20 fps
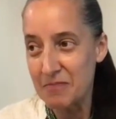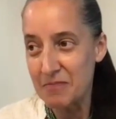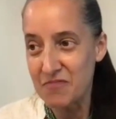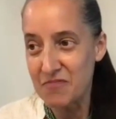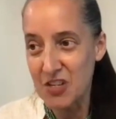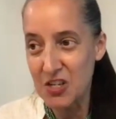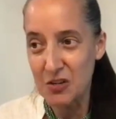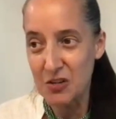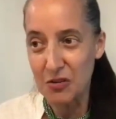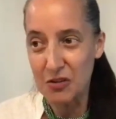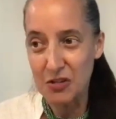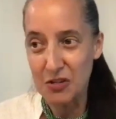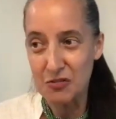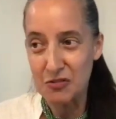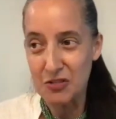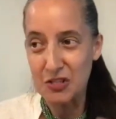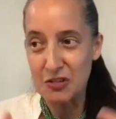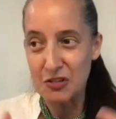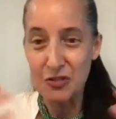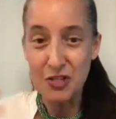
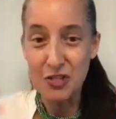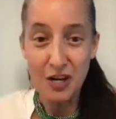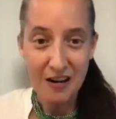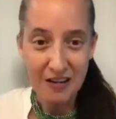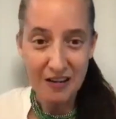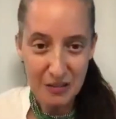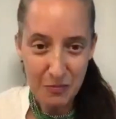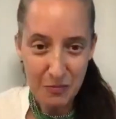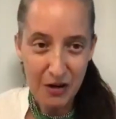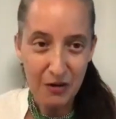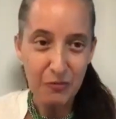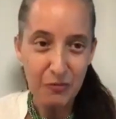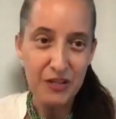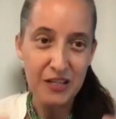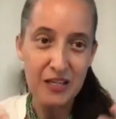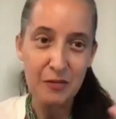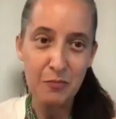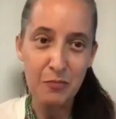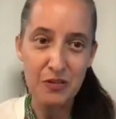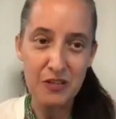you talked about what
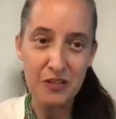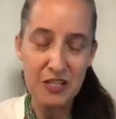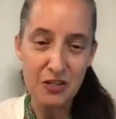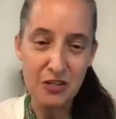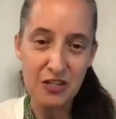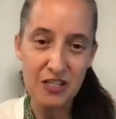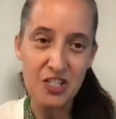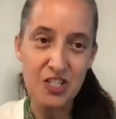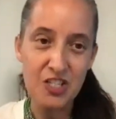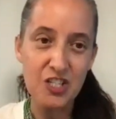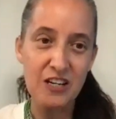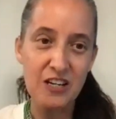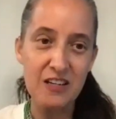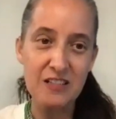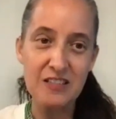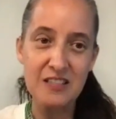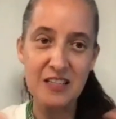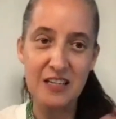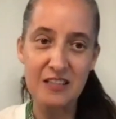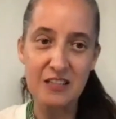Kimberly Crenshaw
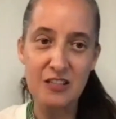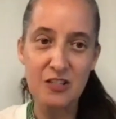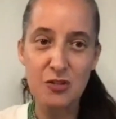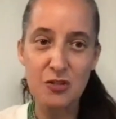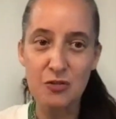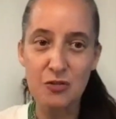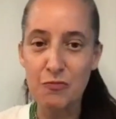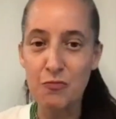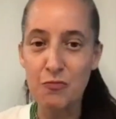said, the sort of